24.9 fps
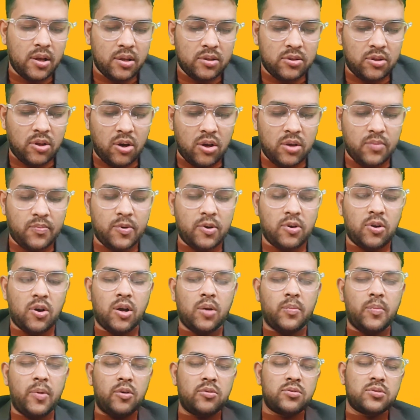Now if you talk
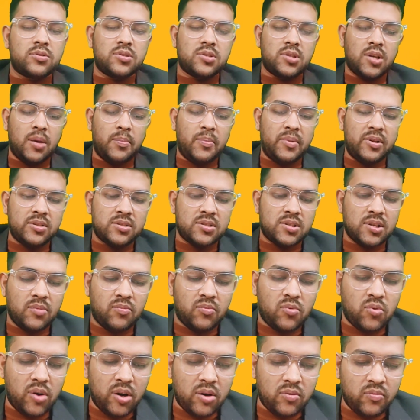about 7
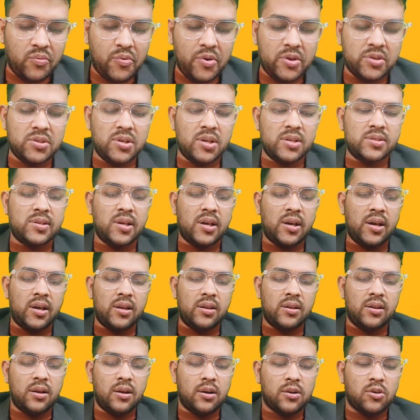shift 1 physics,
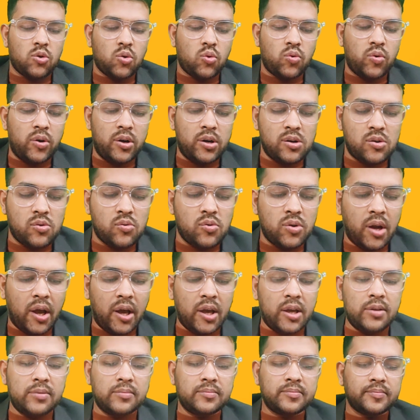again
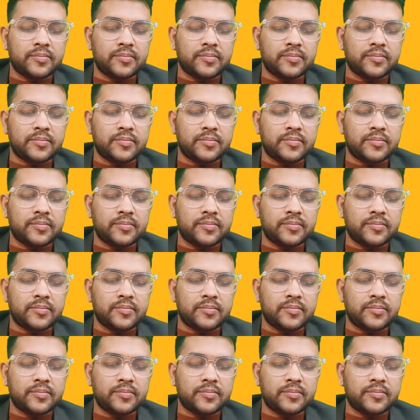2129